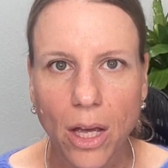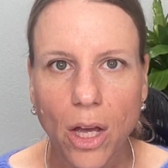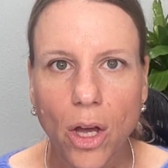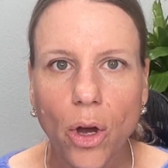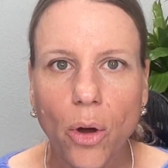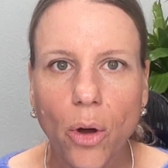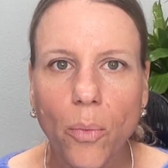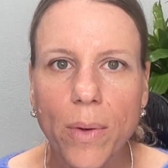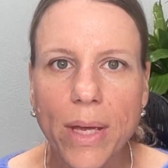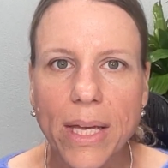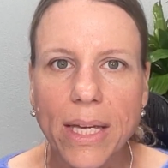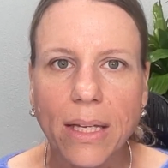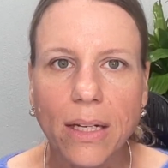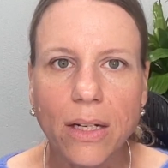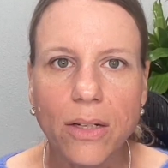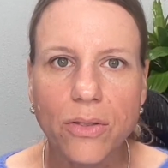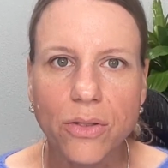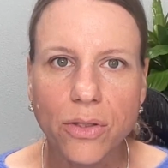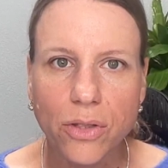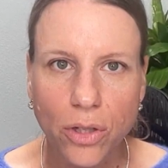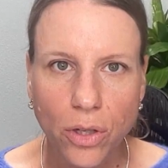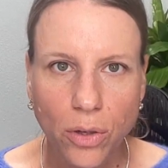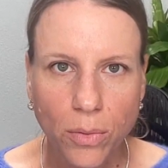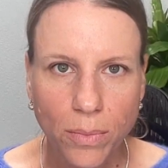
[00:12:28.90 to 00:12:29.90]
We can
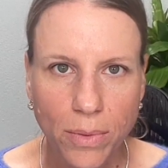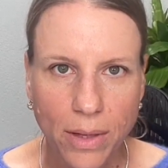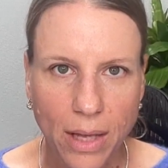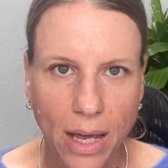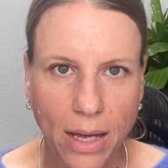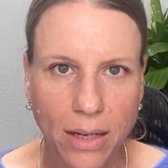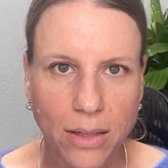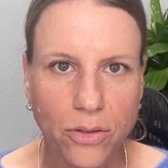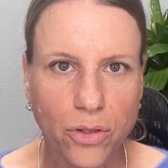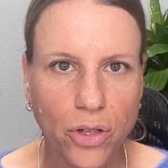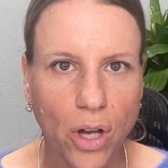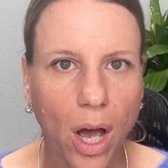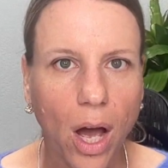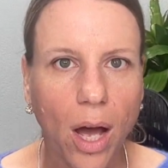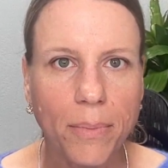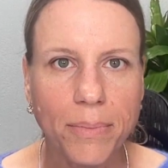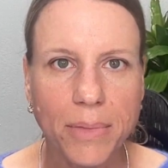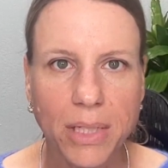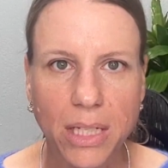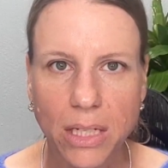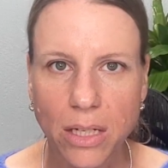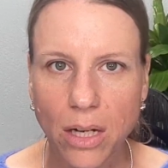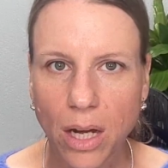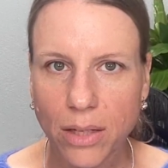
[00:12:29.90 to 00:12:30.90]
assume then Tom
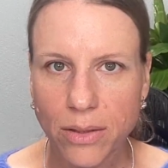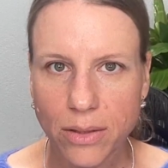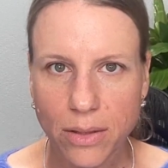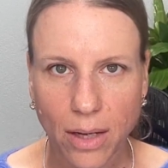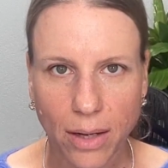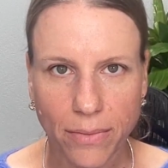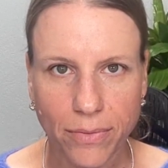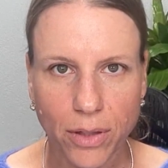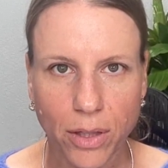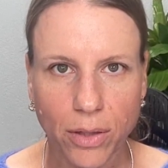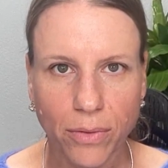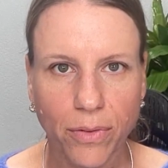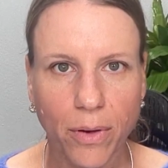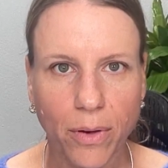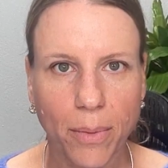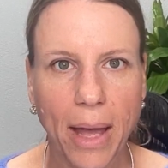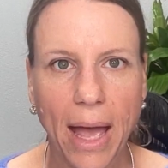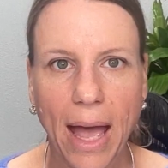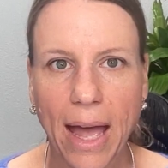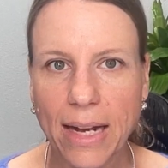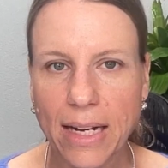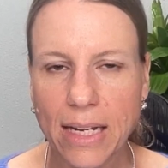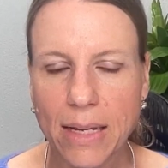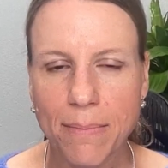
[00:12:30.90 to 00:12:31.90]
did not suffer from
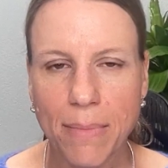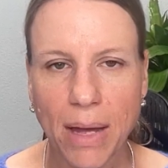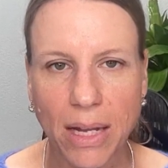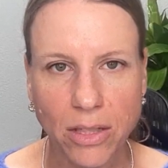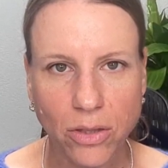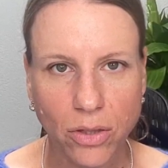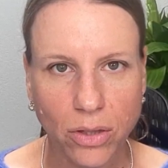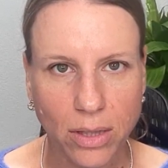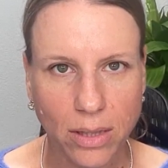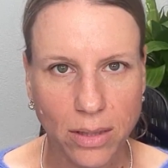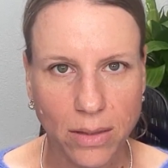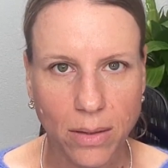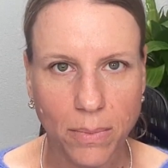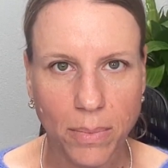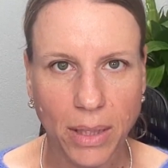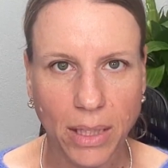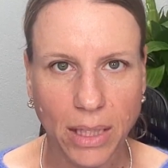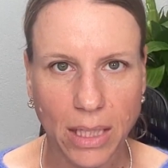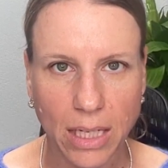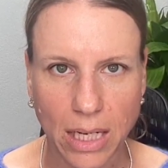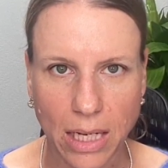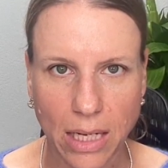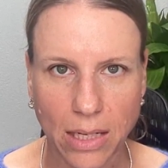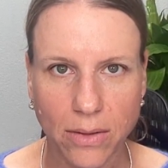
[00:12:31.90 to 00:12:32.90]
any mental
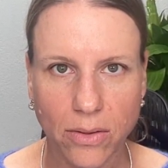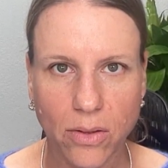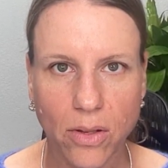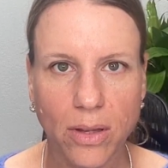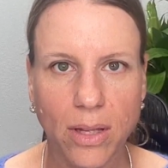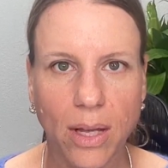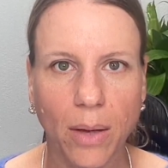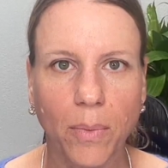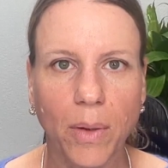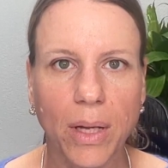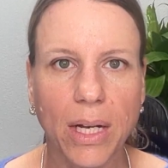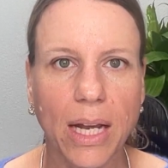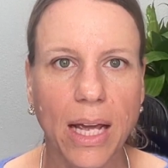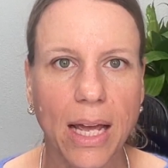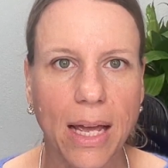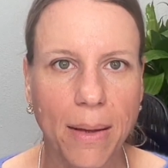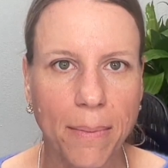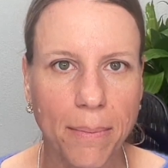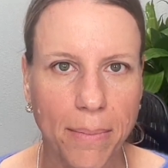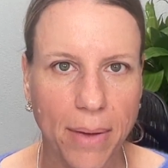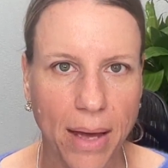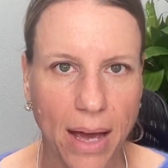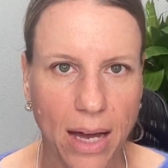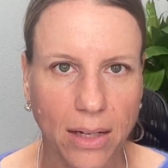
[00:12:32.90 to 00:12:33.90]
disabilities that would
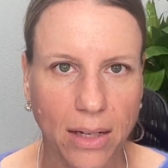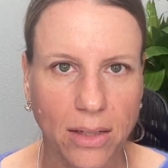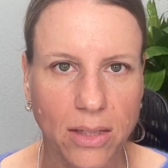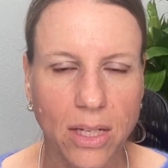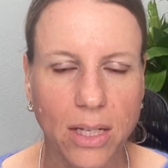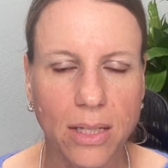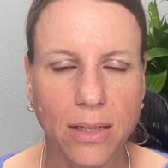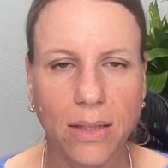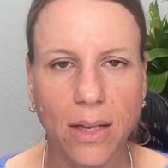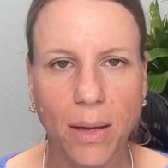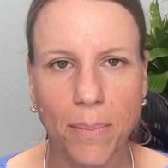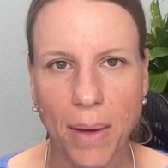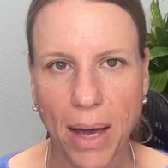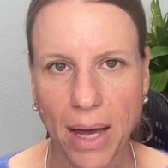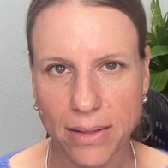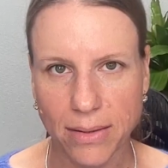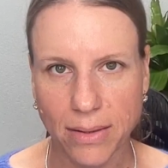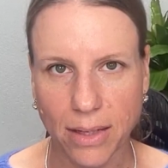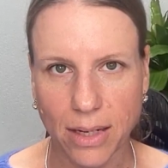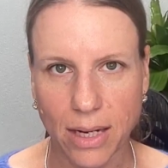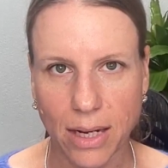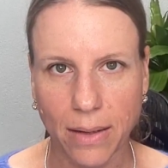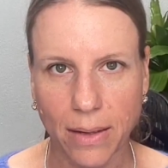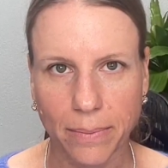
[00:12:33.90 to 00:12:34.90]
impact his
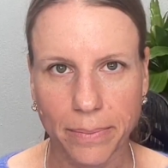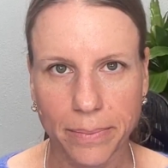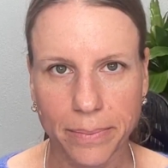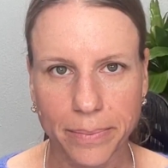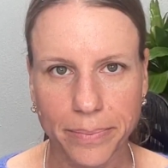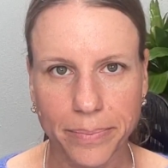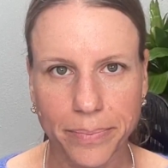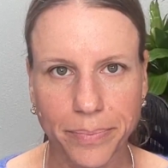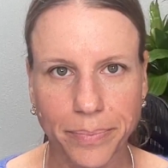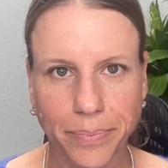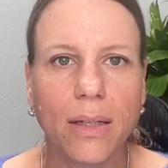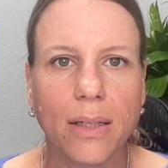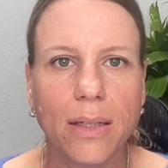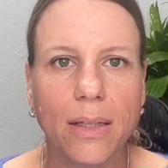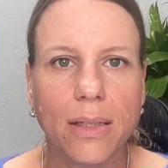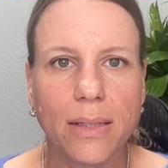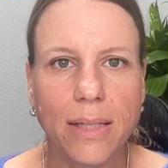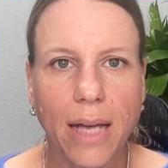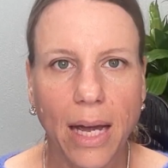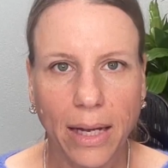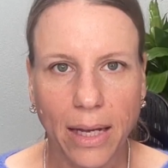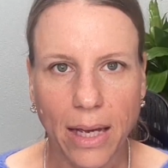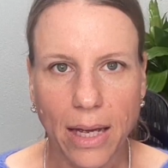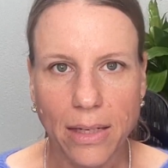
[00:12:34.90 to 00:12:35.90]
capacity.
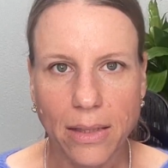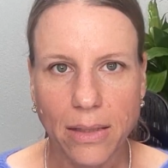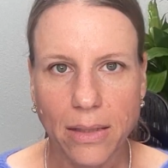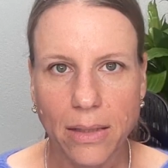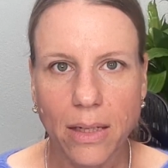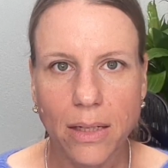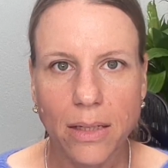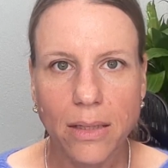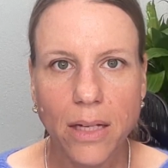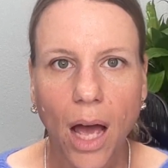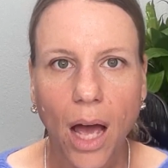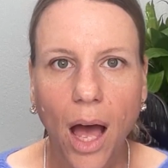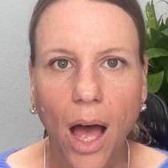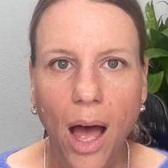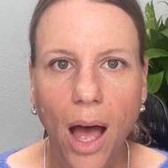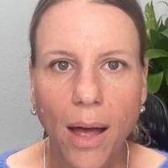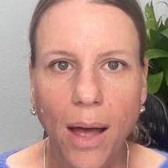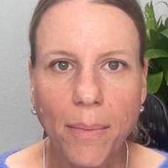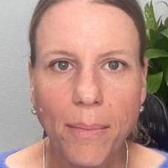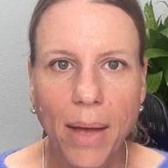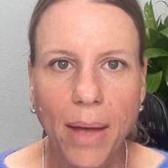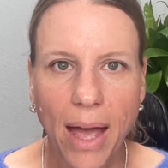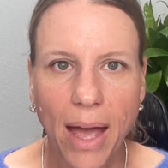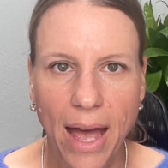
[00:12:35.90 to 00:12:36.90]
Second,
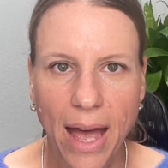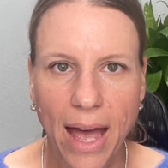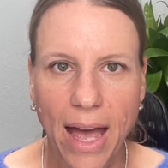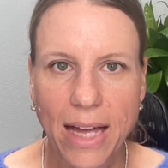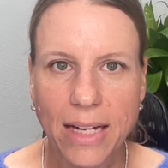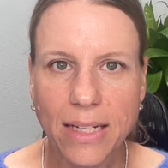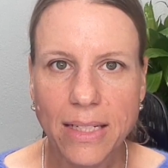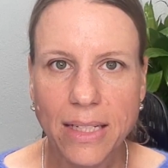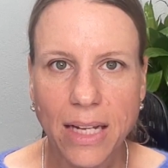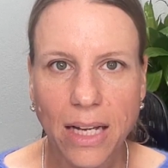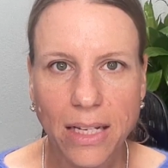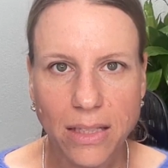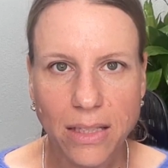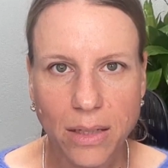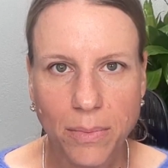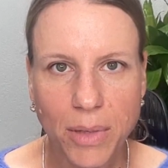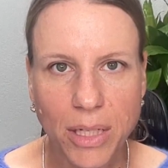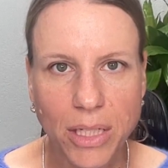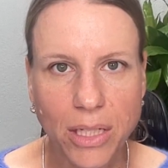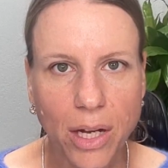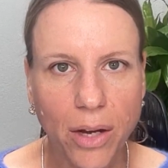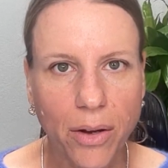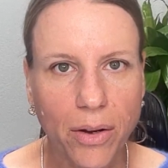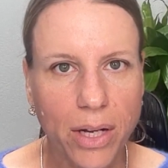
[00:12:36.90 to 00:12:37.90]
Tom had
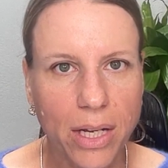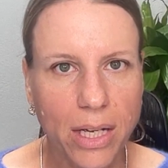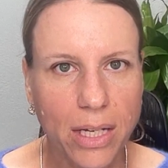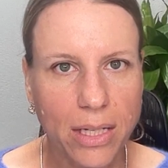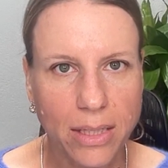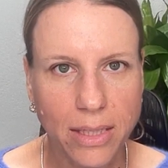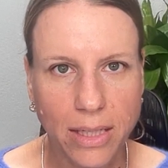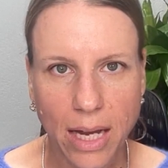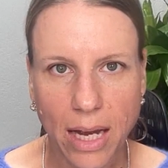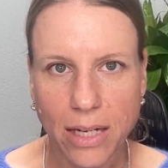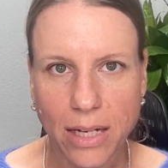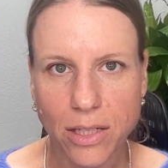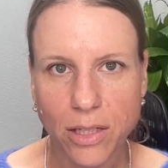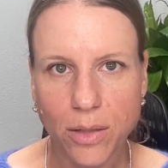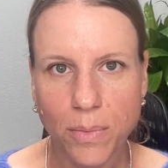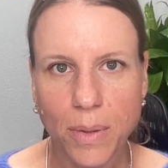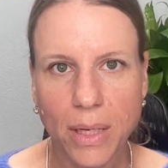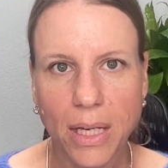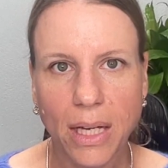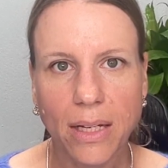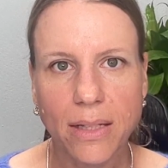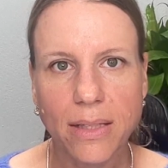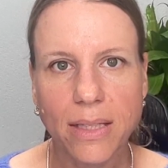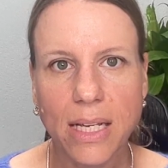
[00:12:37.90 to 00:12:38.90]
testamentary intent
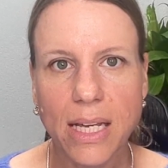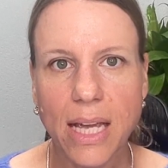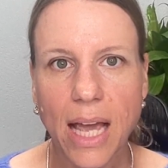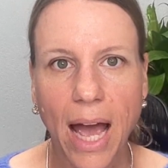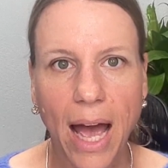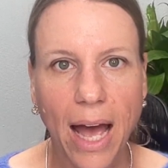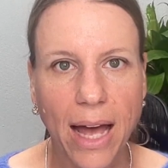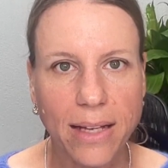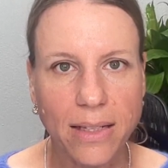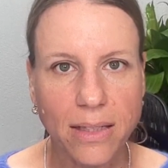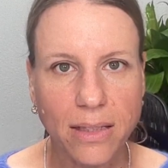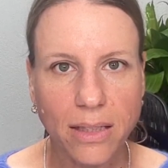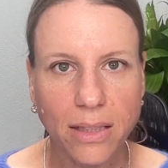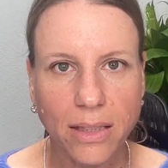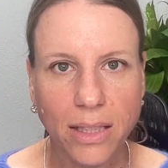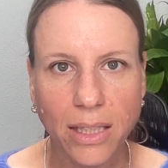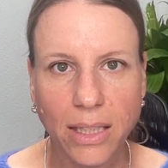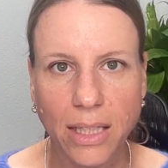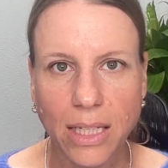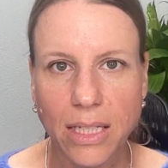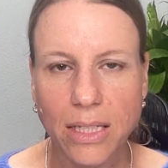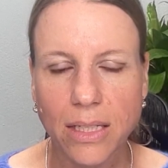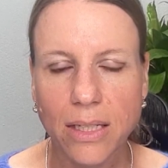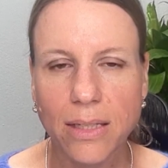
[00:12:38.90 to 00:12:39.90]
because he asked
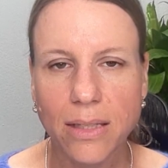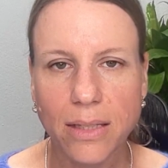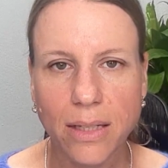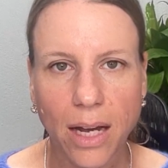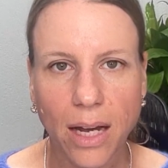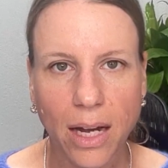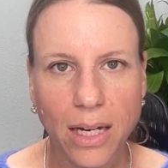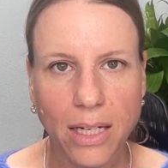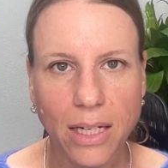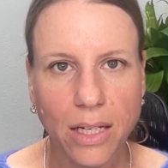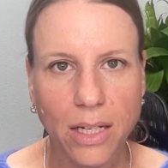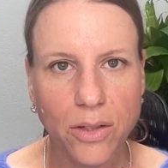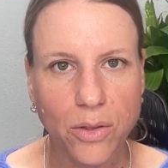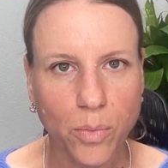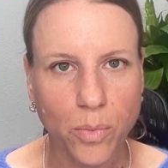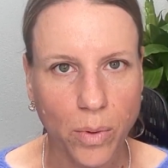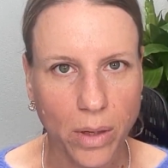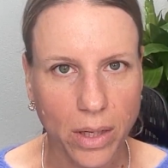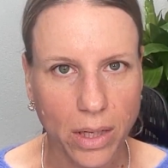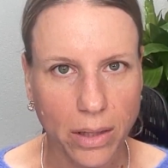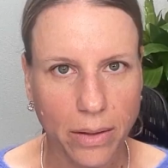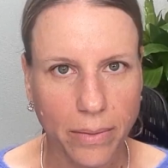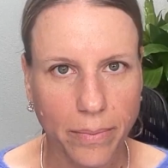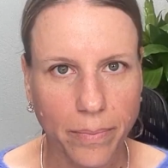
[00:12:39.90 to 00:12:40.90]
Lily to sign his
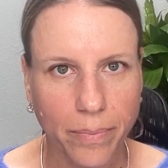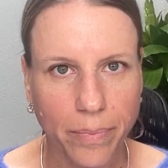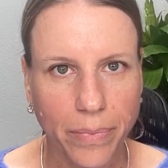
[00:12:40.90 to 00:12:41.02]
will.